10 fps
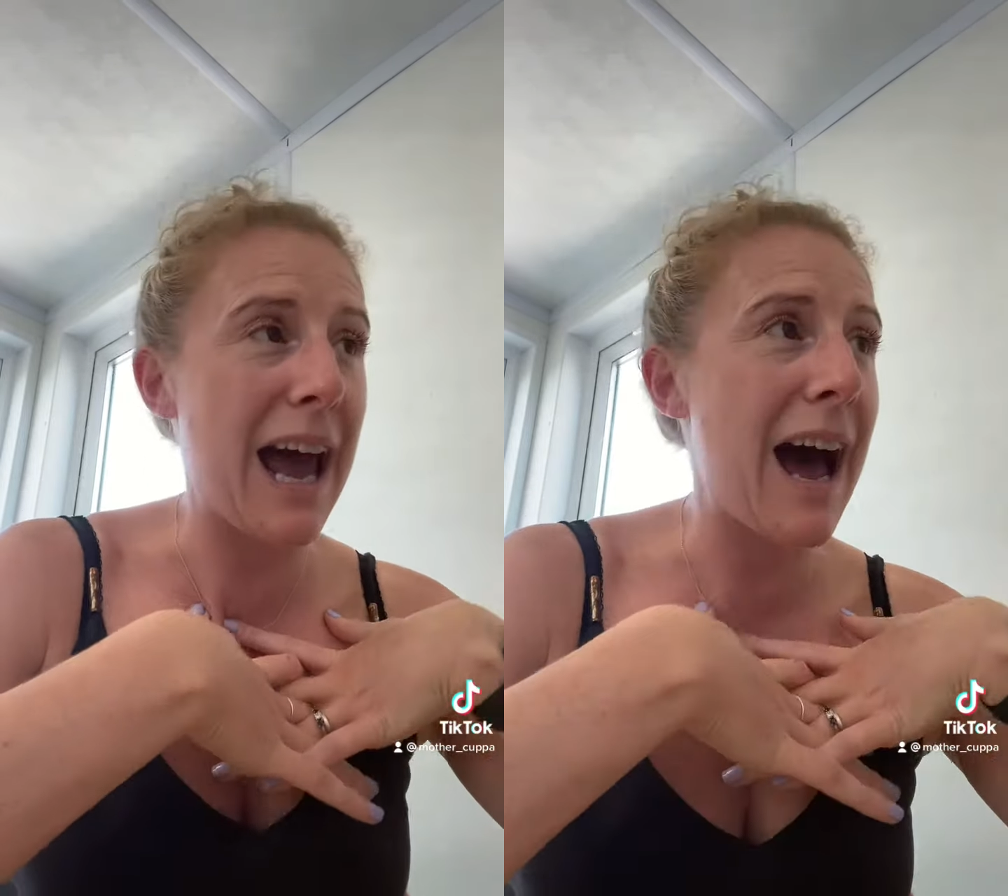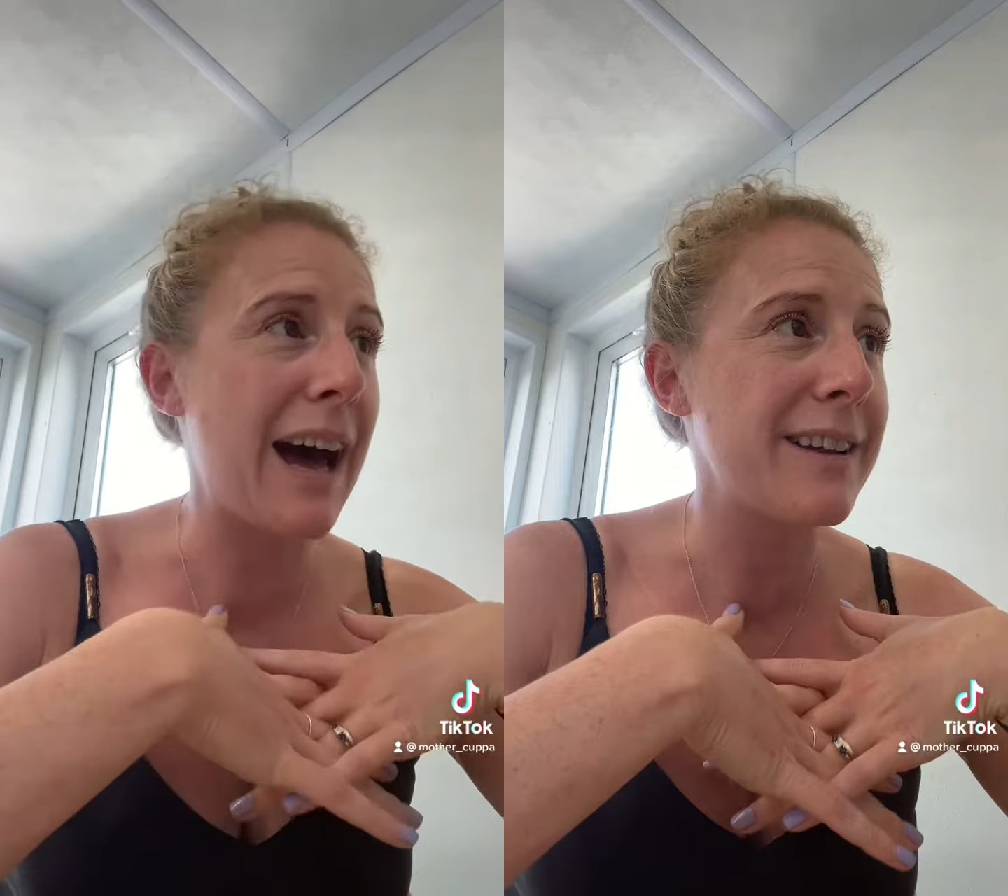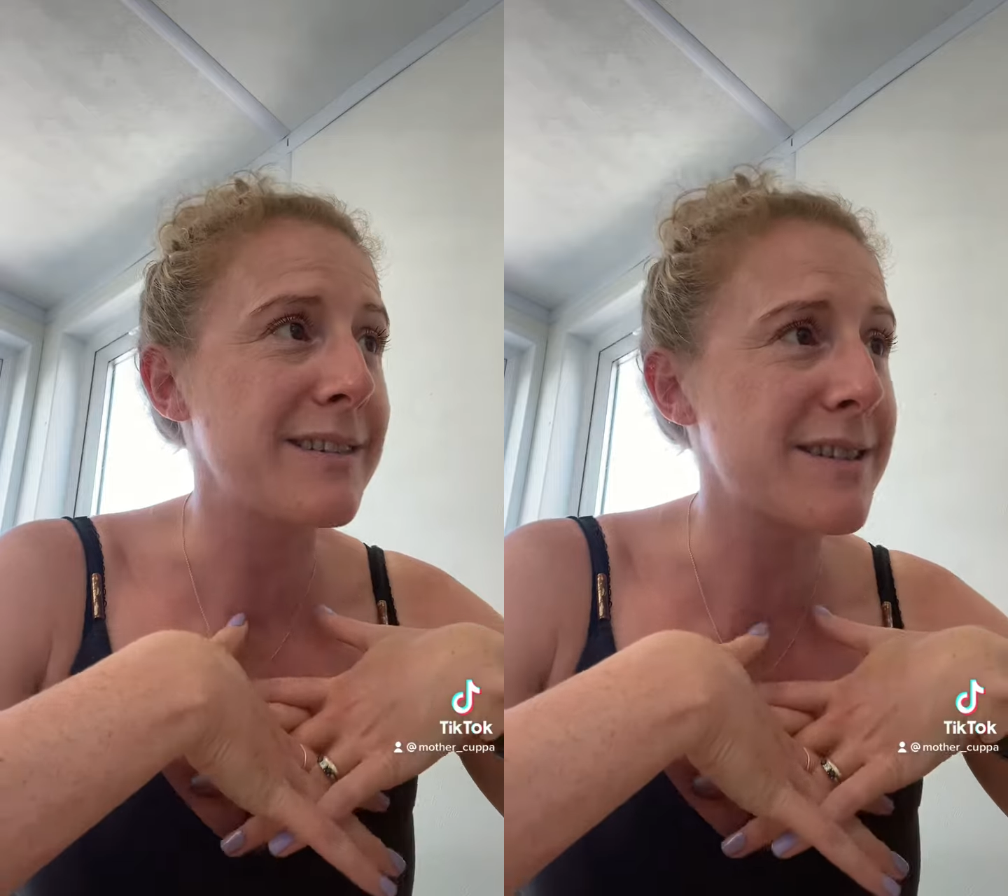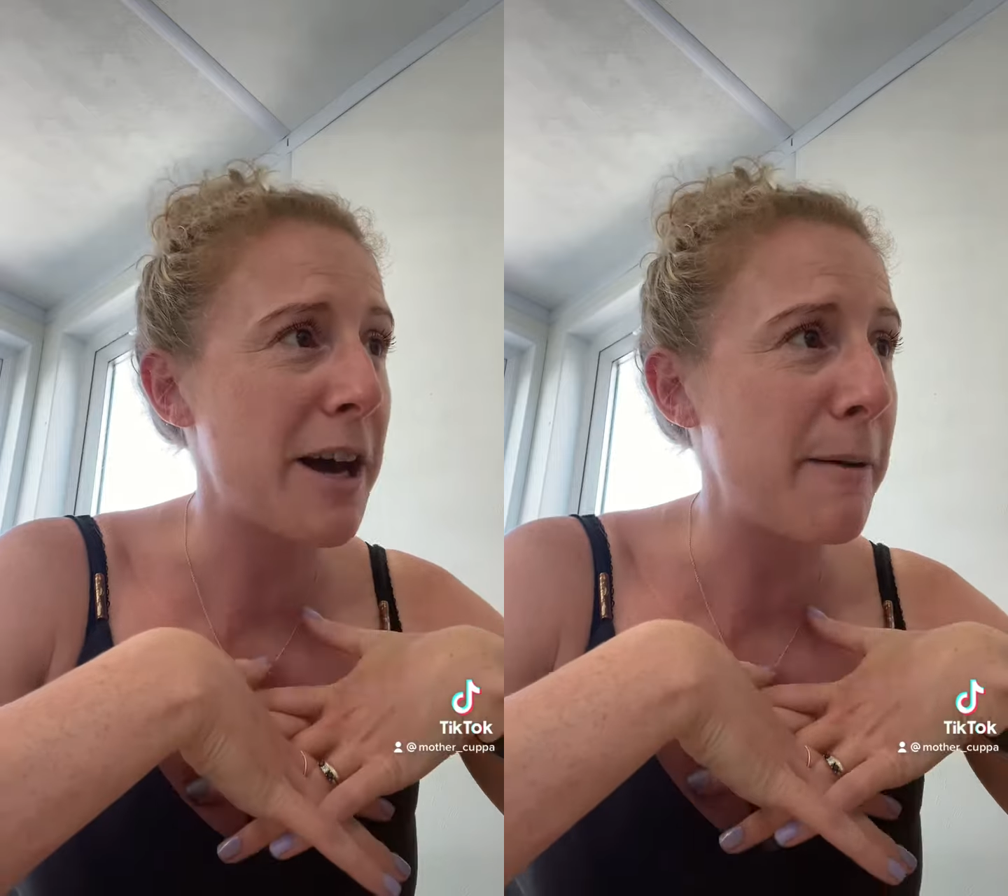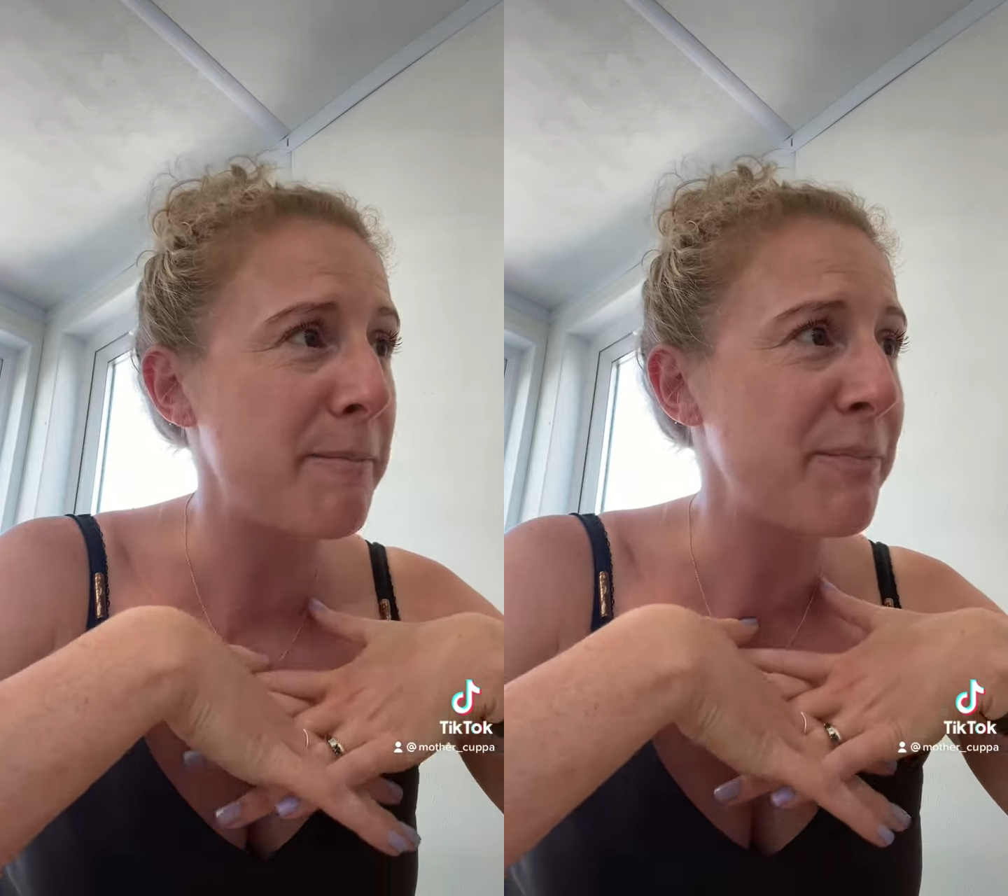
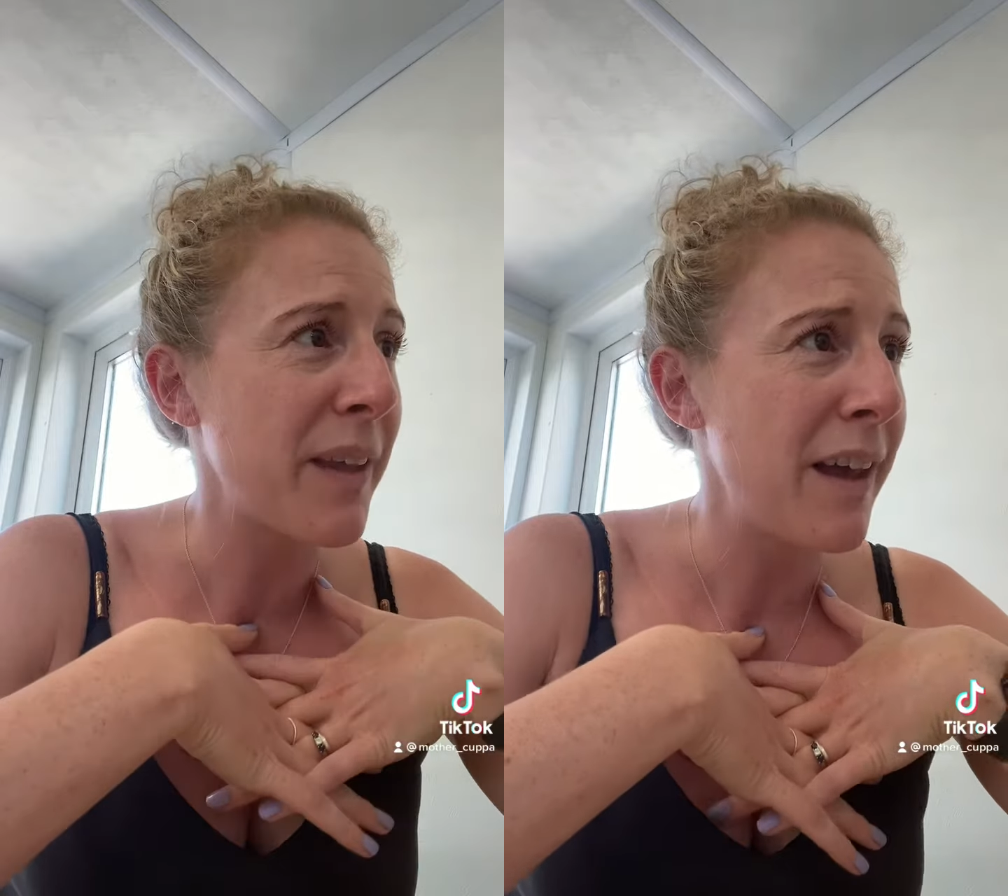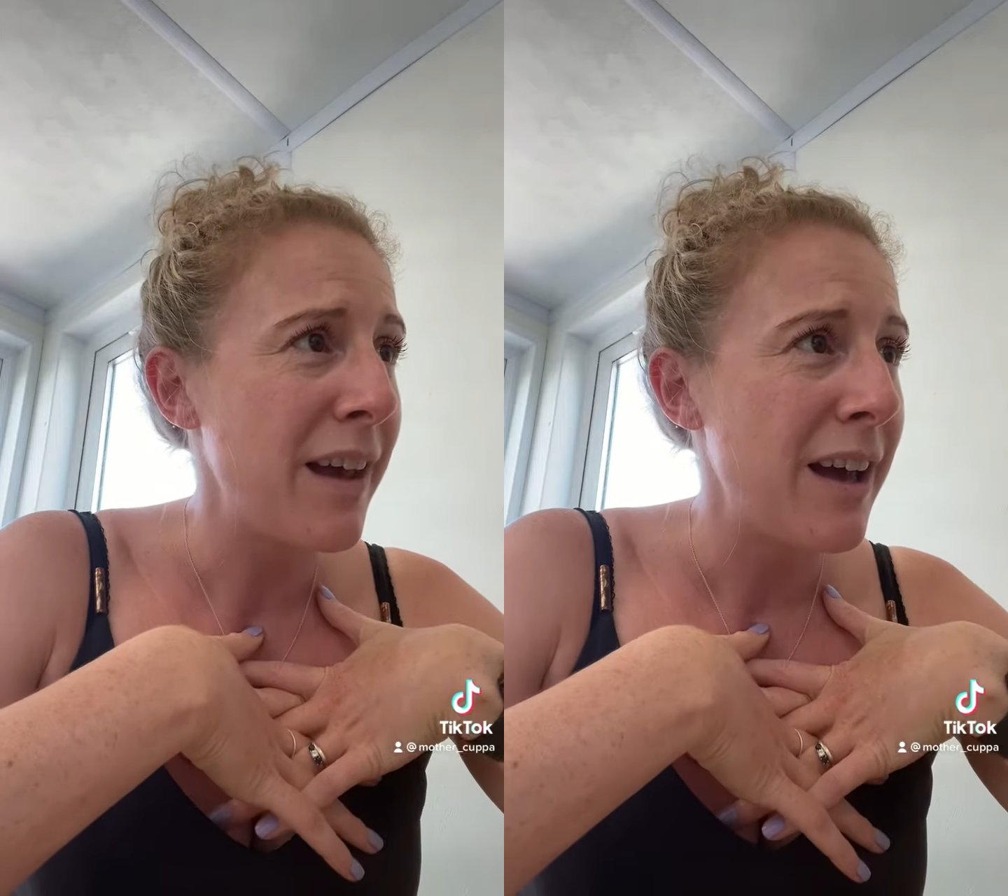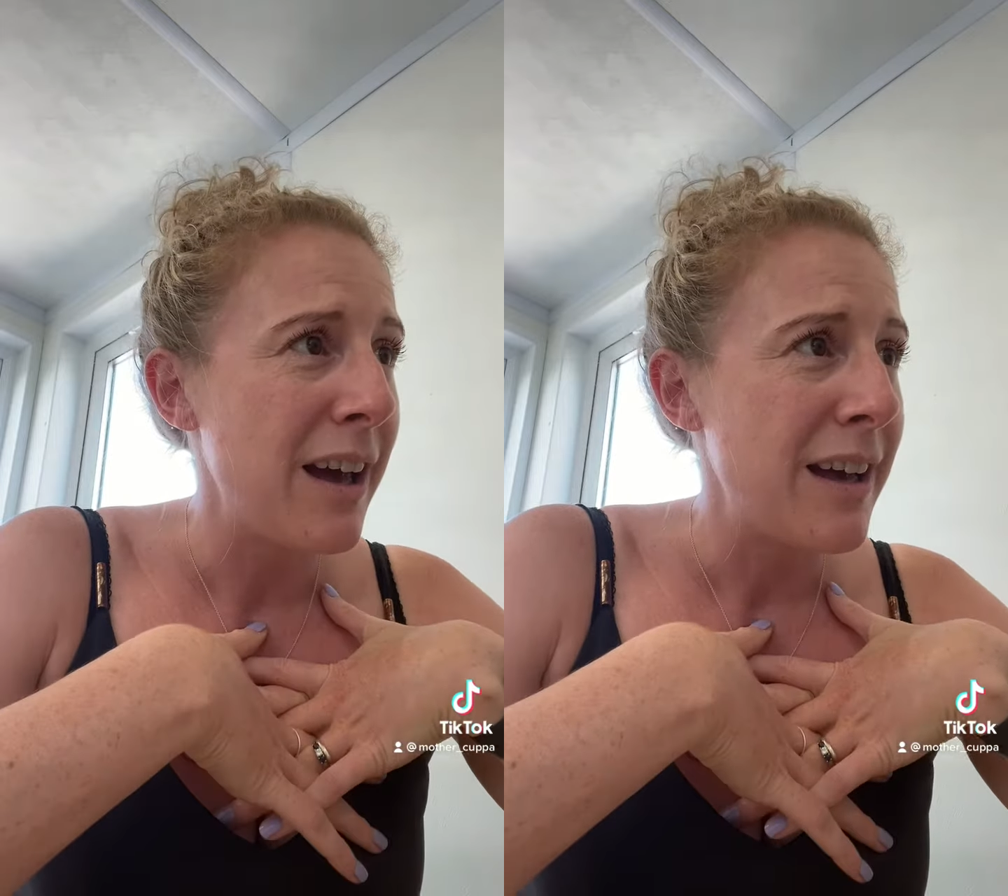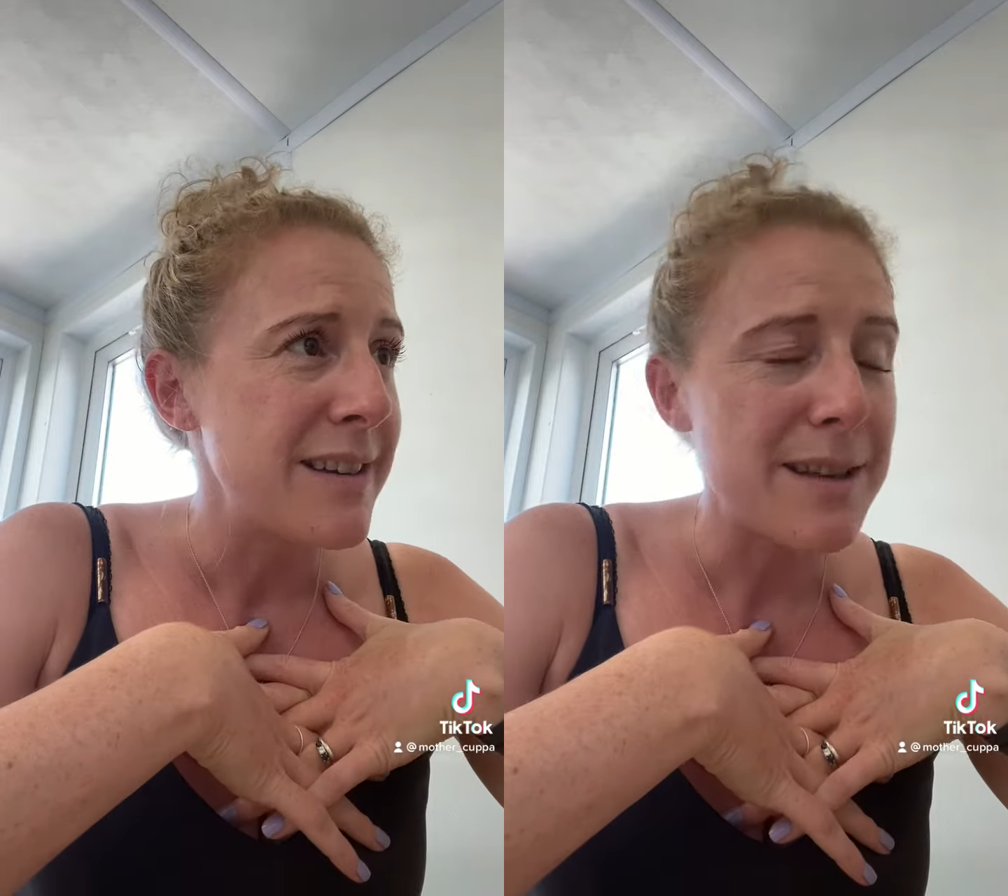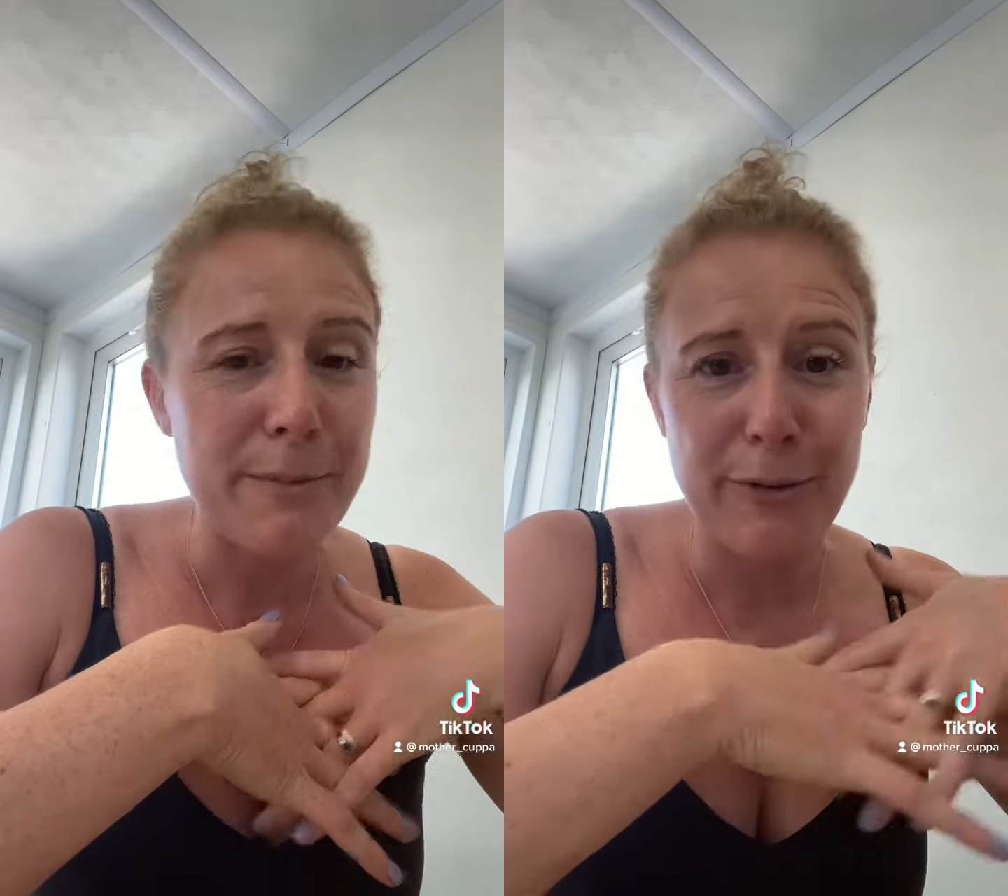And some